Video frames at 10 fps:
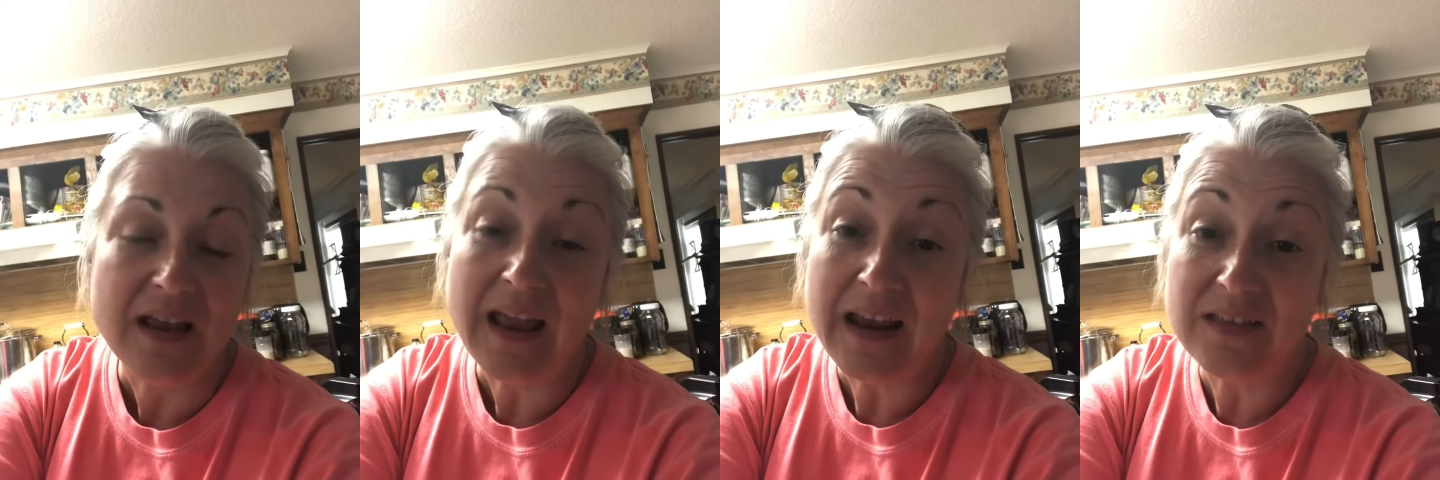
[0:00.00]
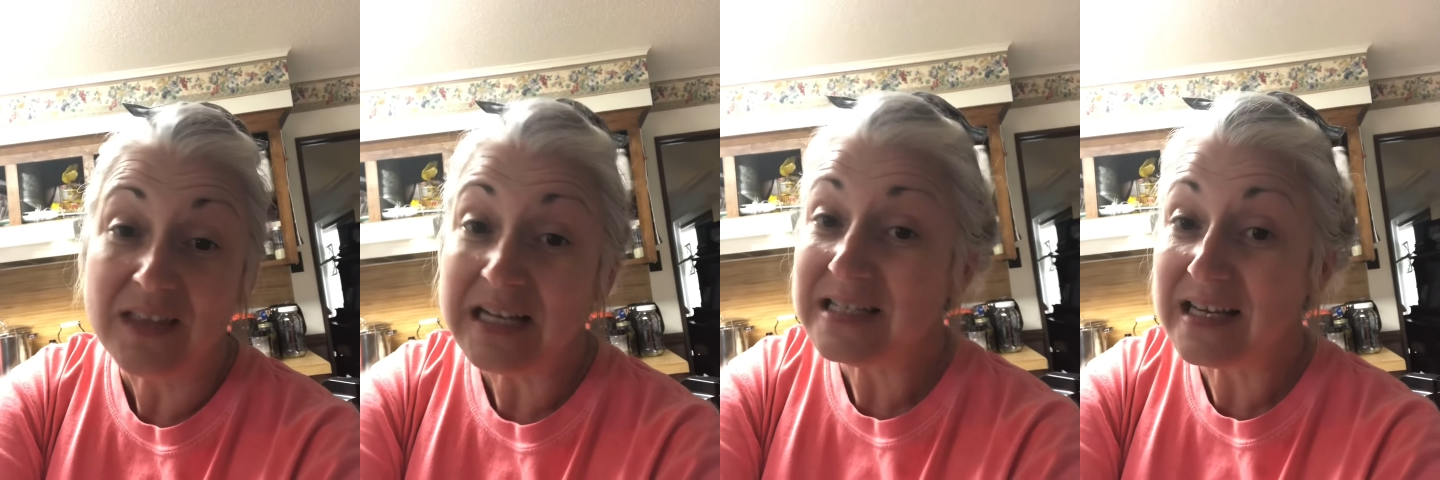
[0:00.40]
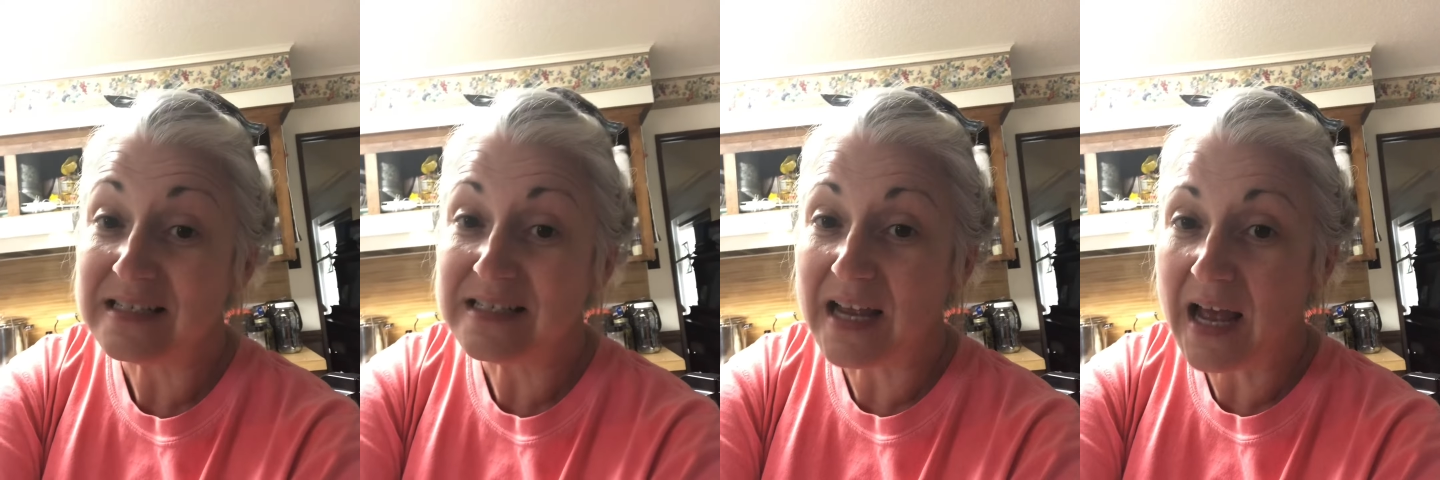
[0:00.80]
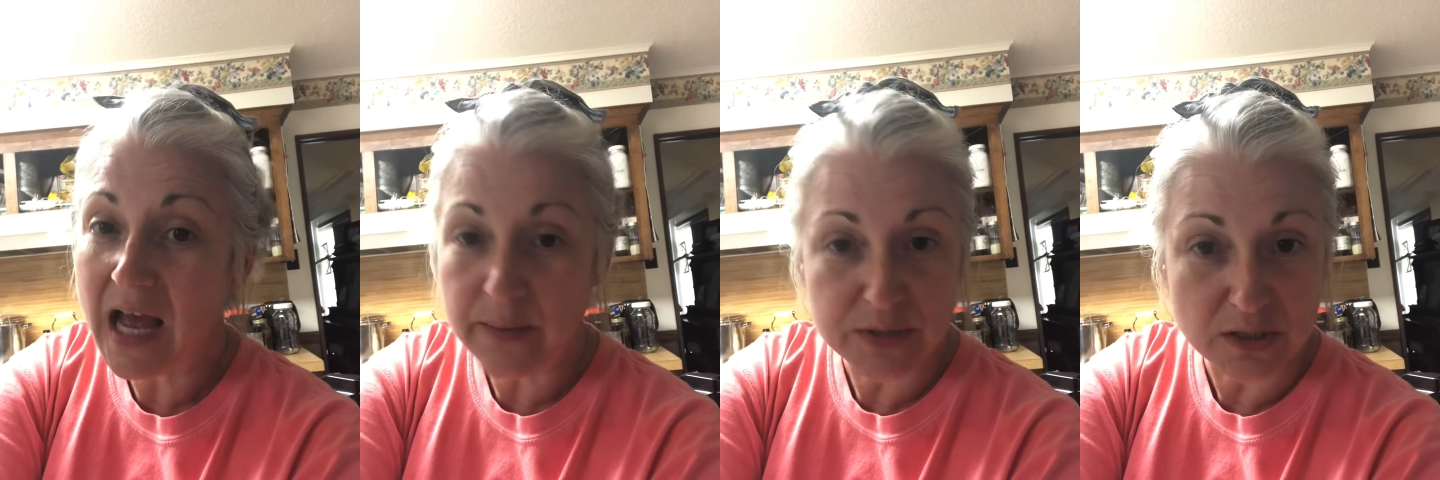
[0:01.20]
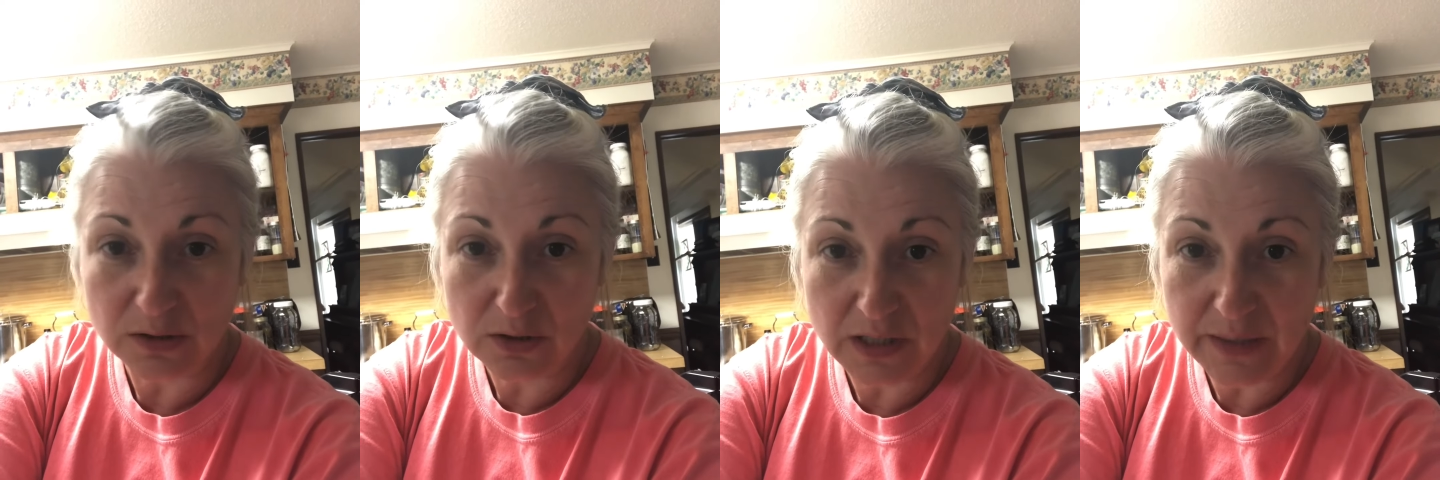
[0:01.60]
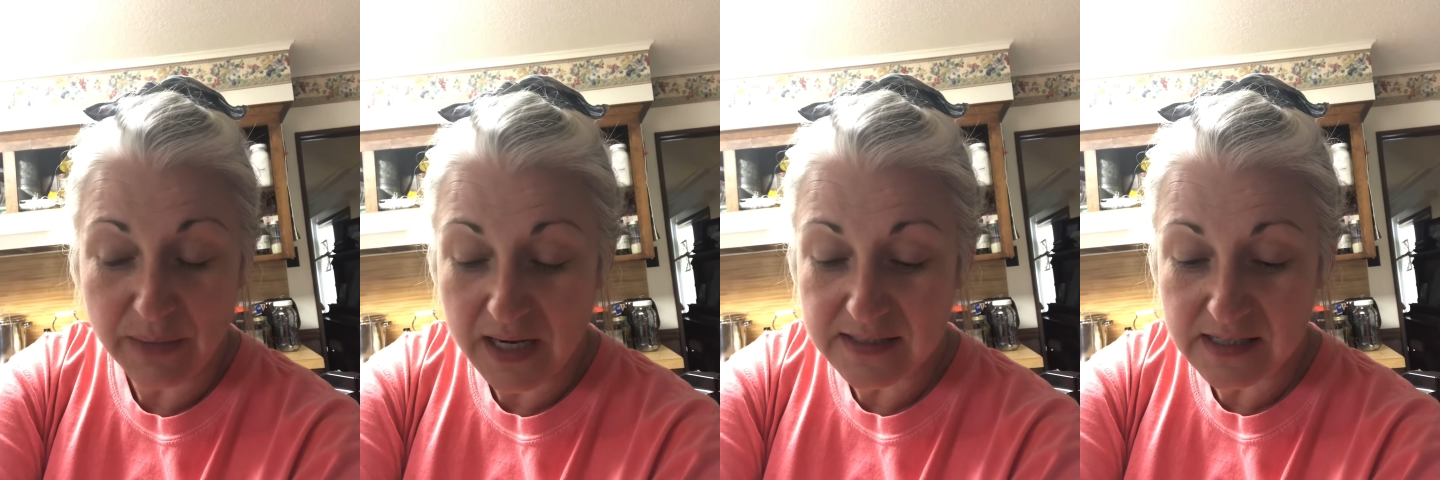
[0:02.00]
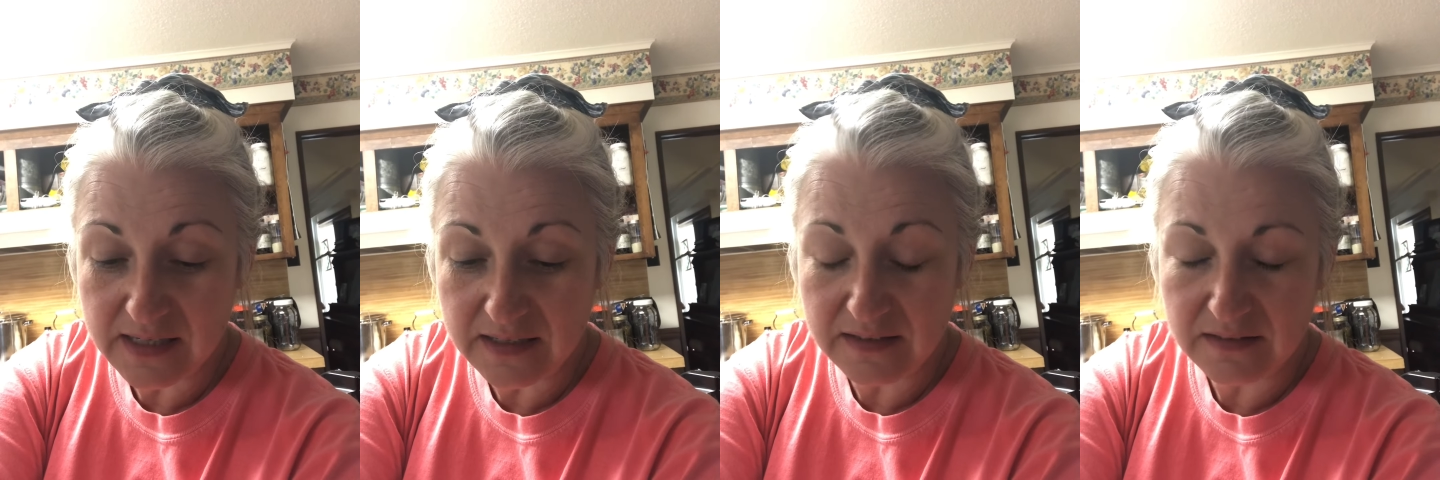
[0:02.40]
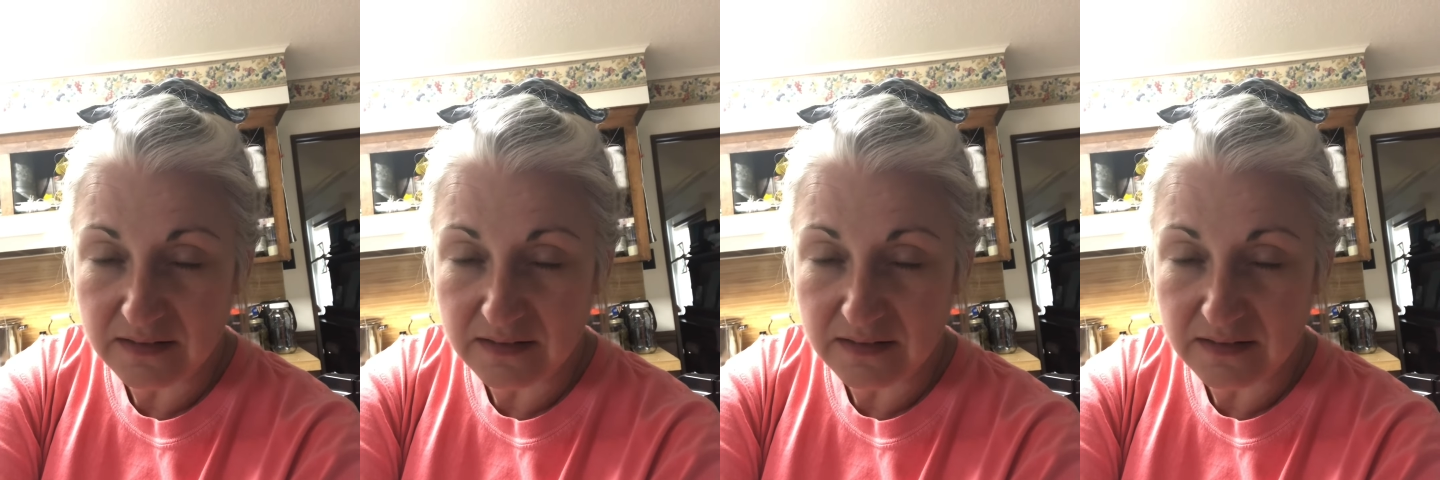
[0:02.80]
and they taste absolutely amazing.